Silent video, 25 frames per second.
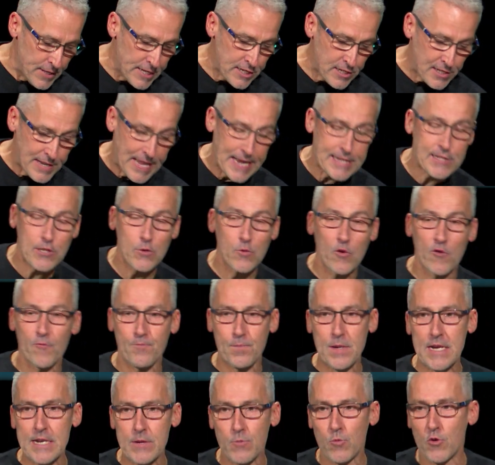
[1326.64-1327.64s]
this letter
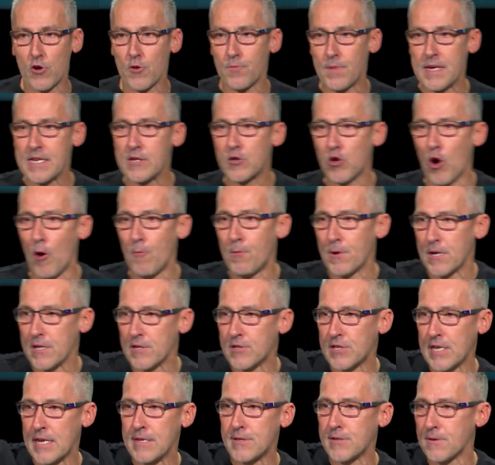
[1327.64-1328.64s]
would, be, would have been copied
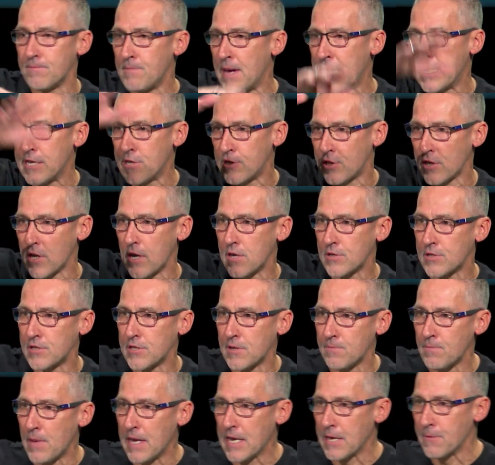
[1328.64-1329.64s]
and sent to many
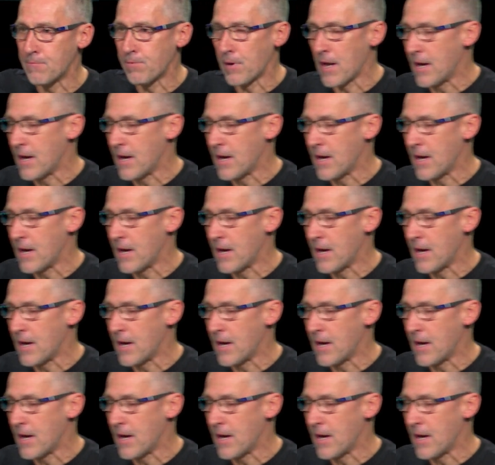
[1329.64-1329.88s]
churches in many